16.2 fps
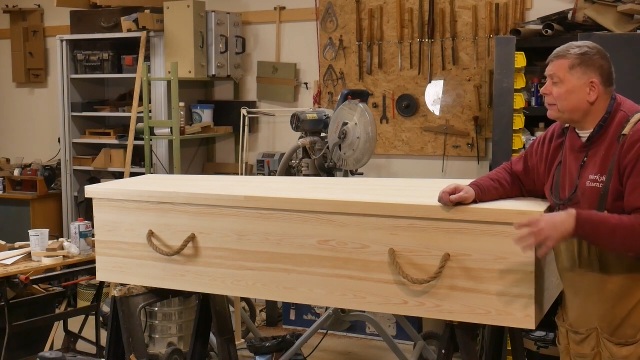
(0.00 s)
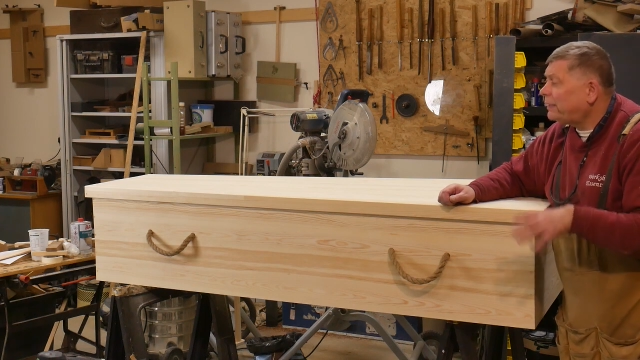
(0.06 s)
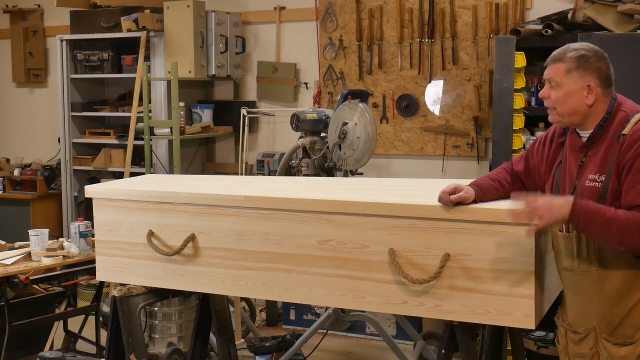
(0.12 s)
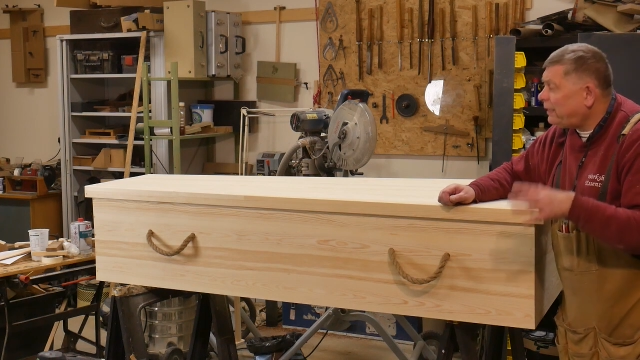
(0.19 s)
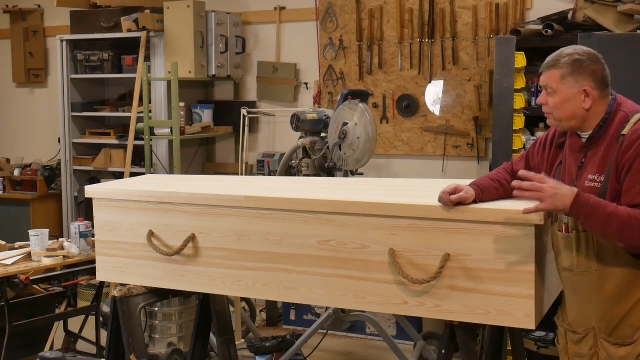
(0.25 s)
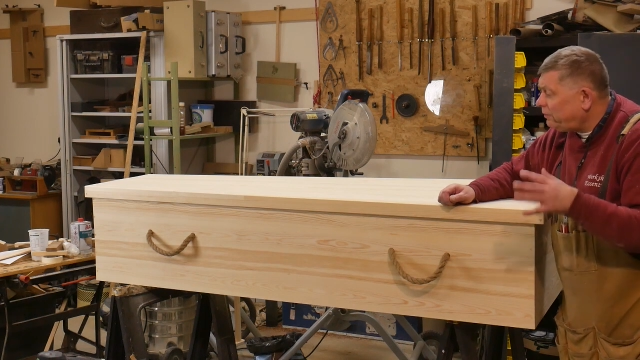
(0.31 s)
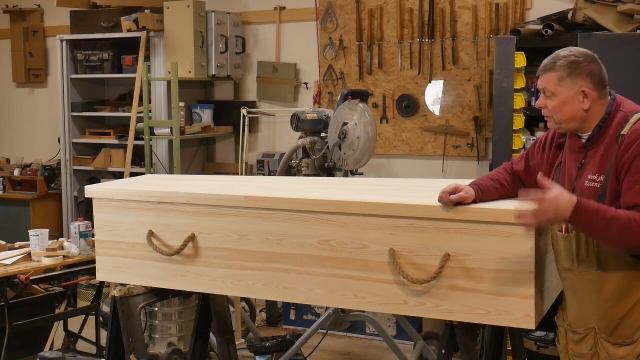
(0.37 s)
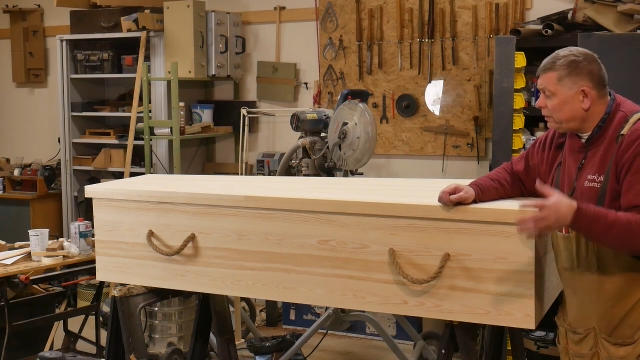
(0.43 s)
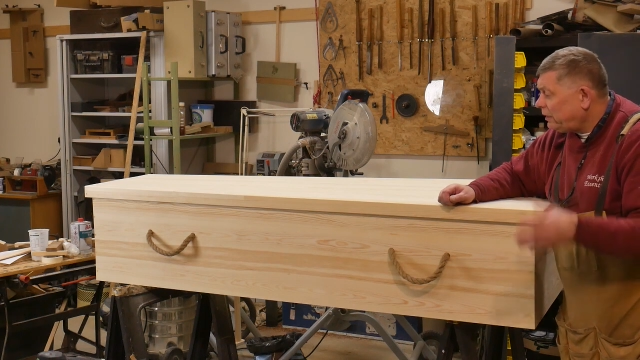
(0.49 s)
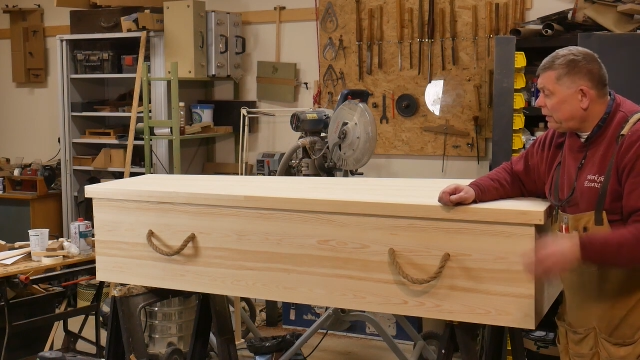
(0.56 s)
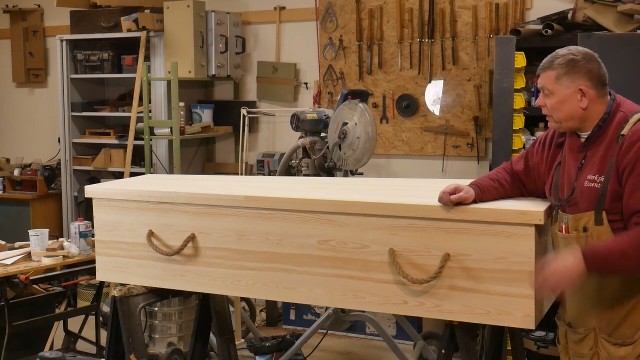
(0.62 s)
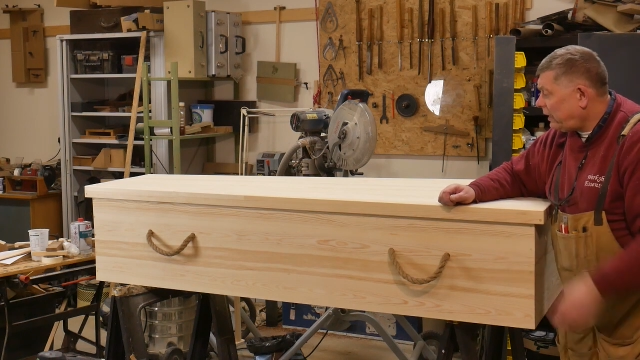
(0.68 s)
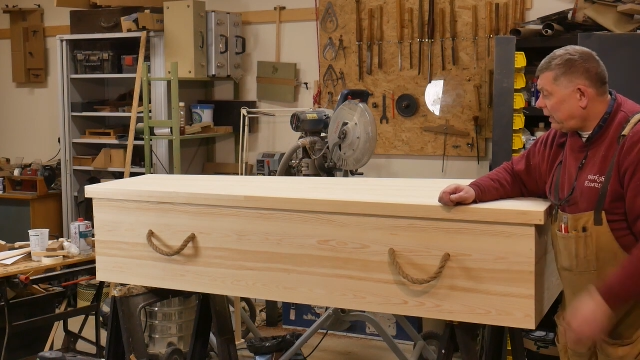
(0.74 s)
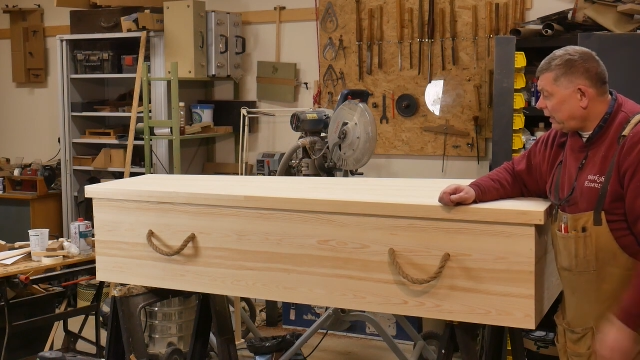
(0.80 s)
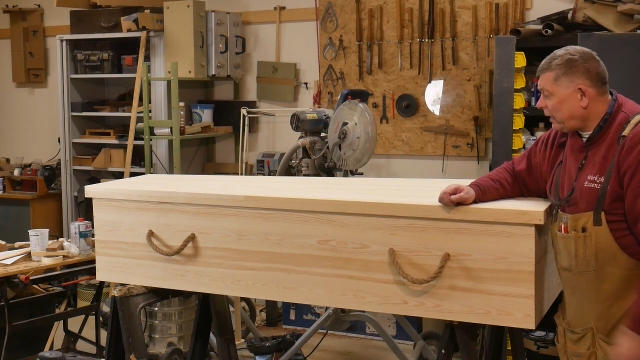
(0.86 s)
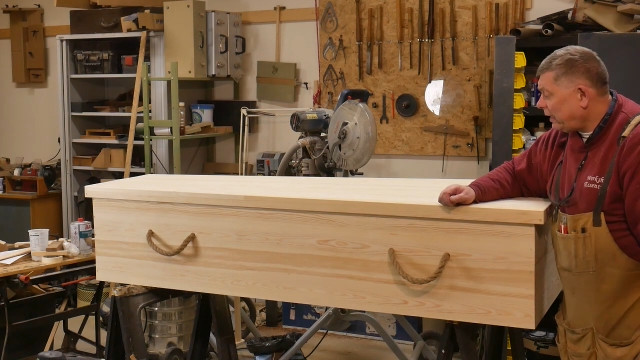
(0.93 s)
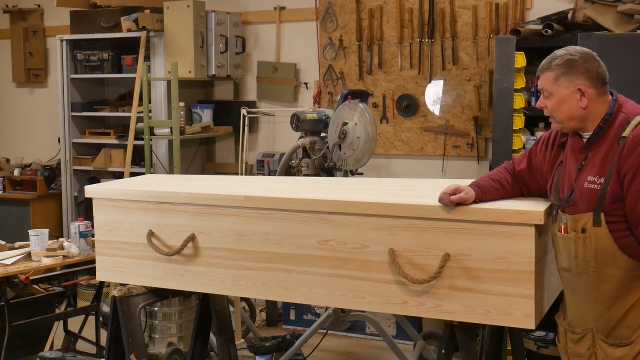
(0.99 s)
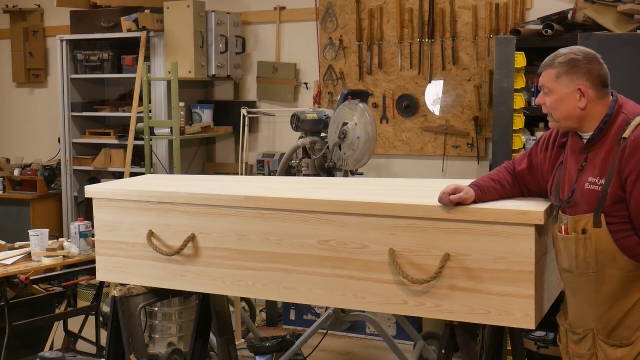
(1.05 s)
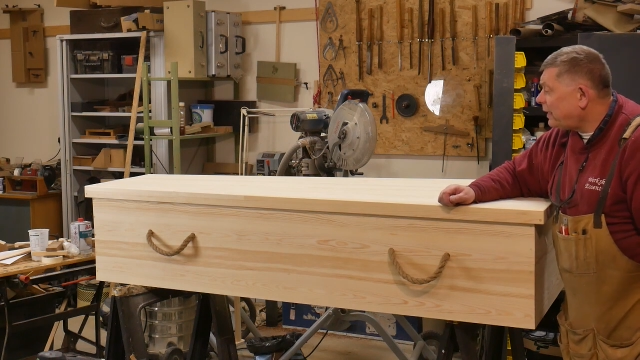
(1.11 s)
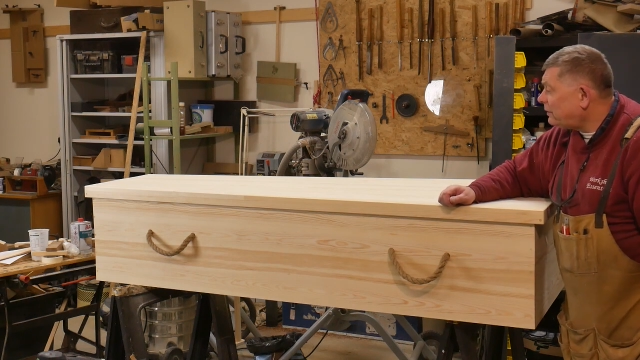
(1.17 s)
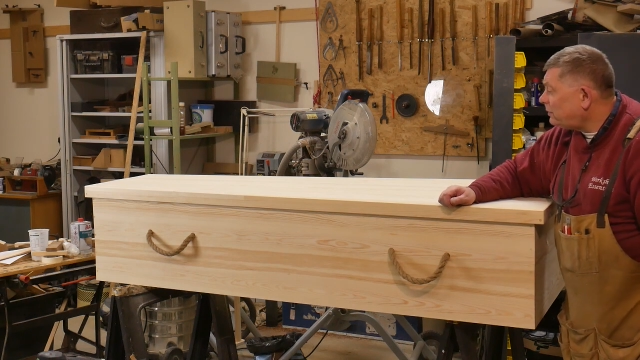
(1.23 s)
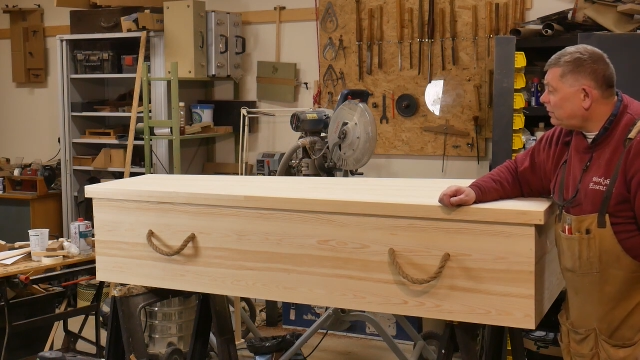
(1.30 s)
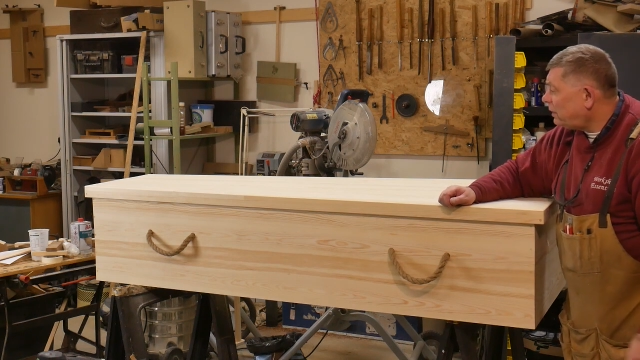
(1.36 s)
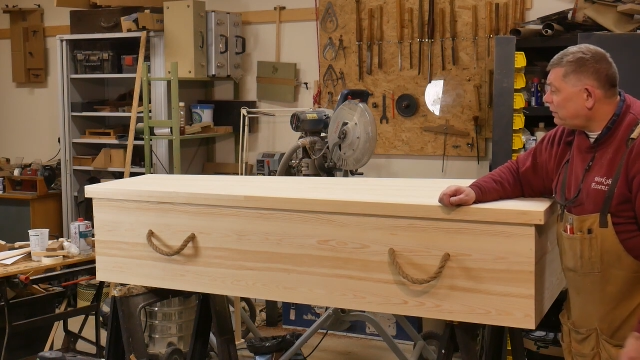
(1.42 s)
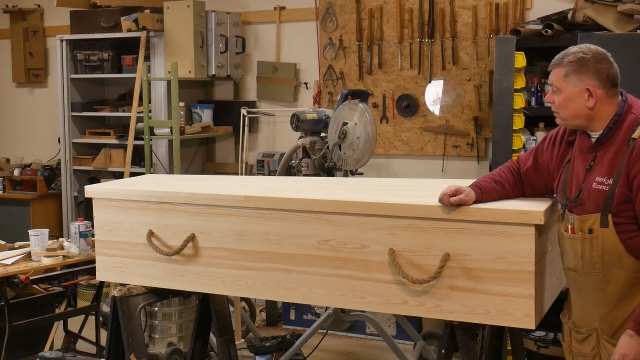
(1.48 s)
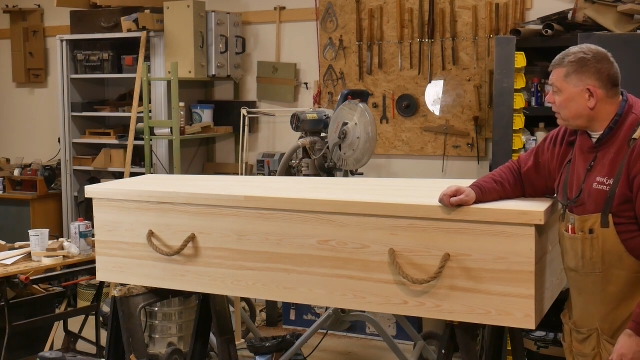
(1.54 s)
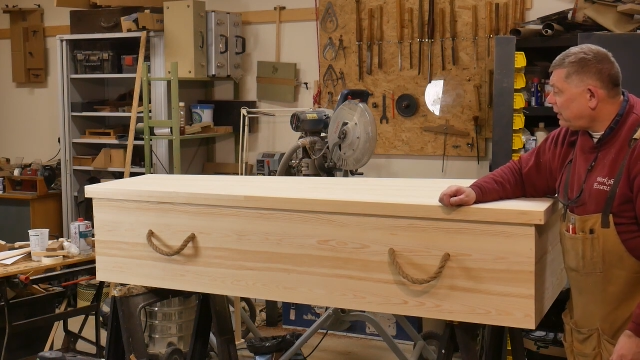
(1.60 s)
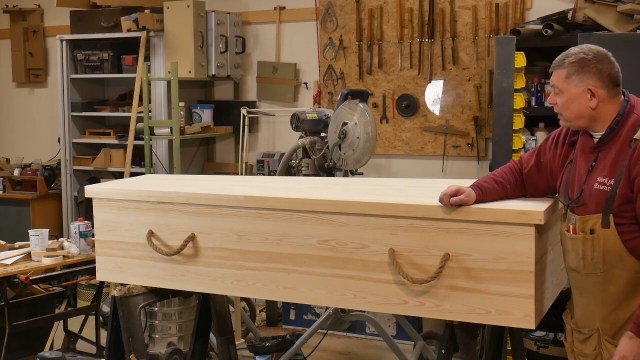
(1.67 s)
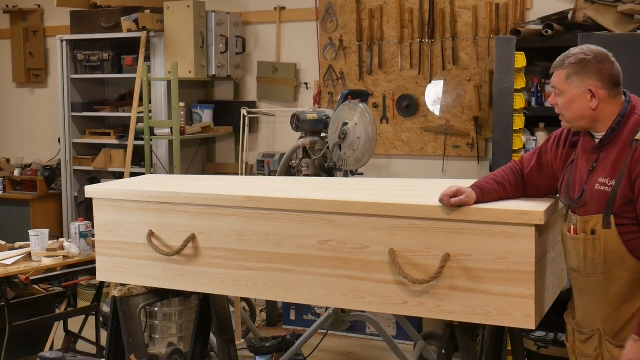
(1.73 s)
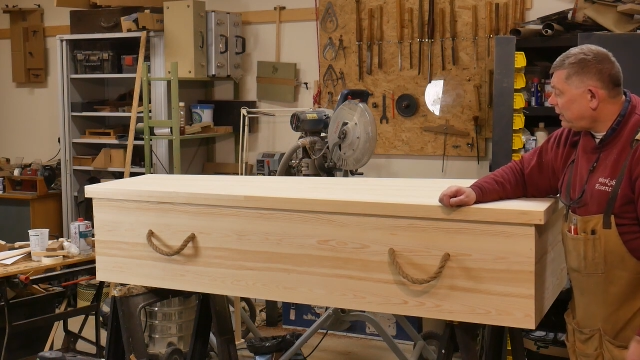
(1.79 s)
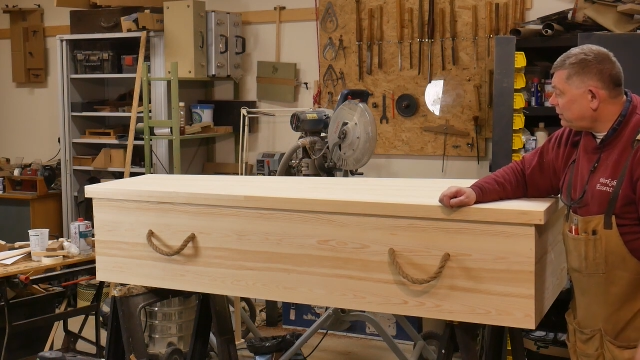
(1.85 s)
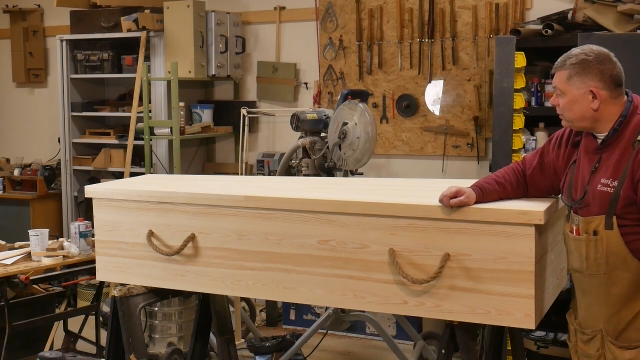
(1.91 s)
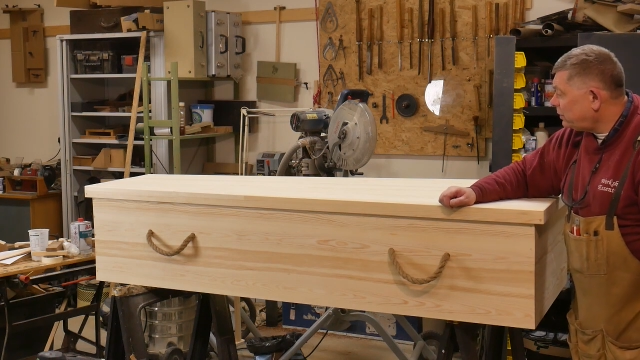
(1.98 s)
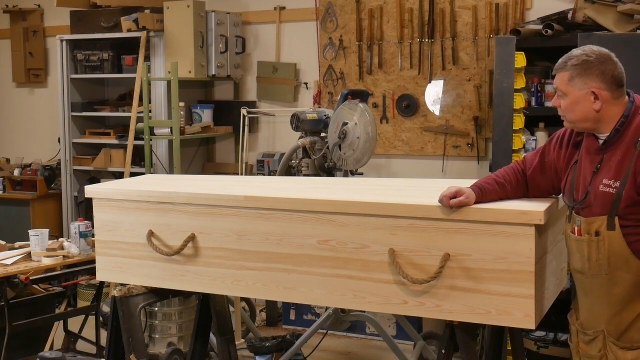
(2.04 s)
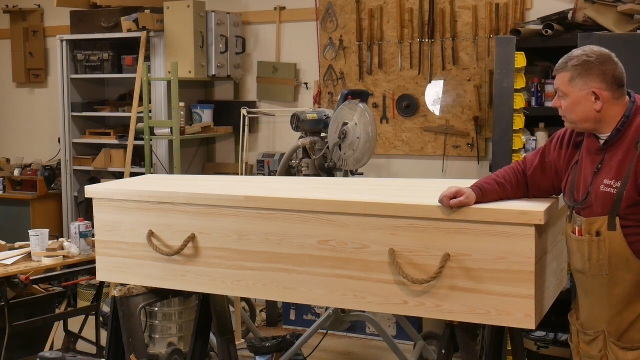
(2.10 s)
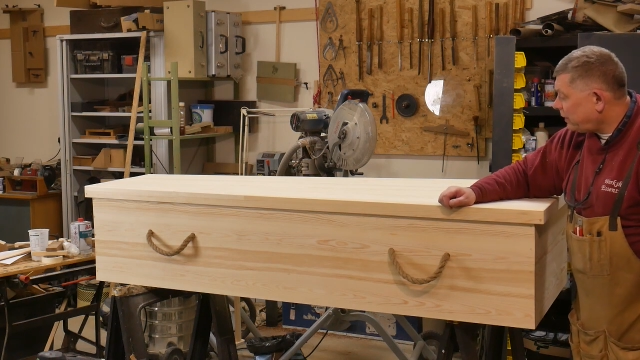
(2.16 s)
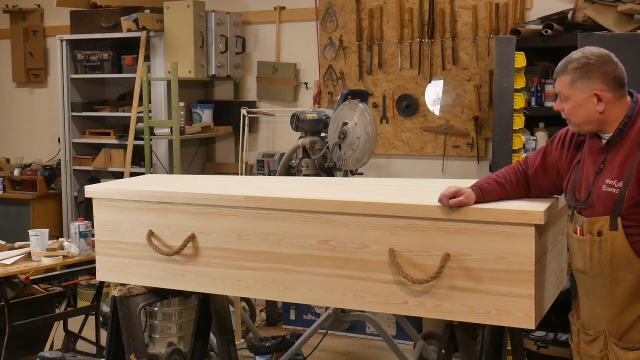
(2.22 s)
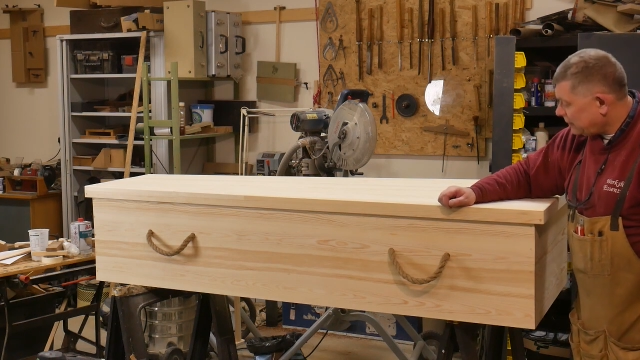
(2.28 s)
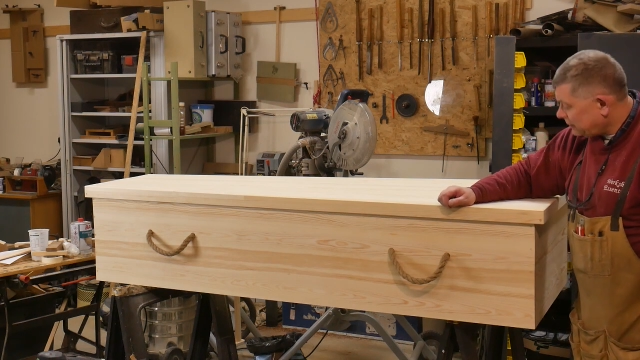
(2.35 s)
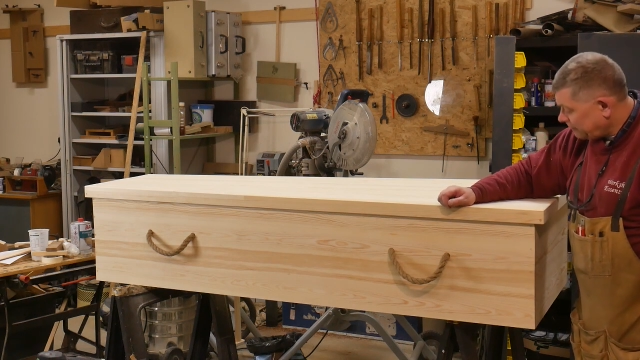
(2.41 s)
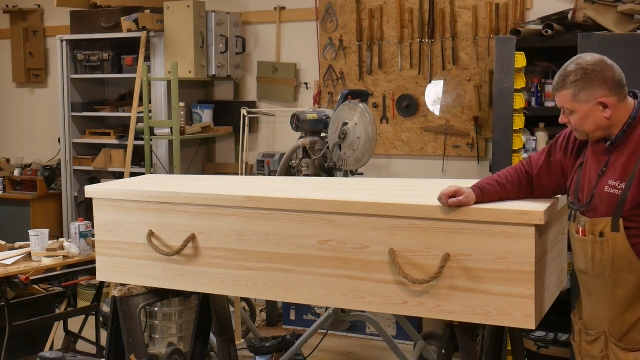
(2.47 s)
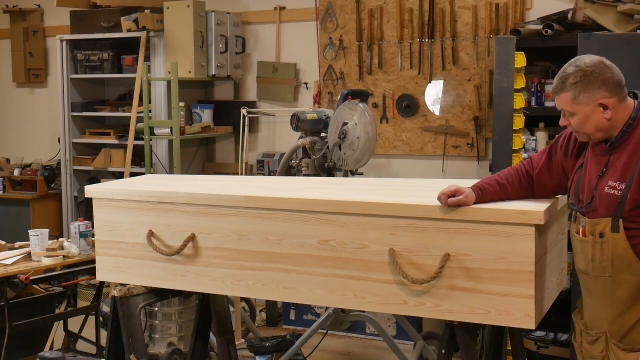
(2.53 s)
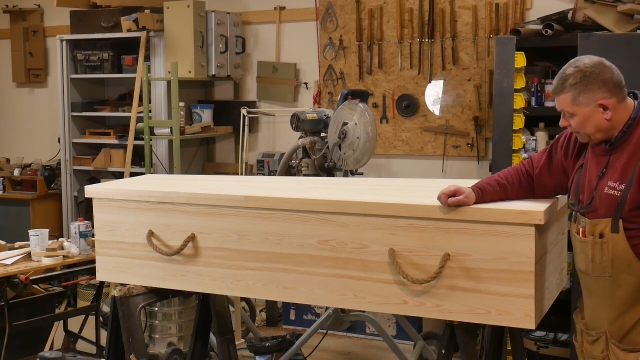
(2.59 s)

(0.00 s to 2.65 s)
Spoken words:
then I can do that.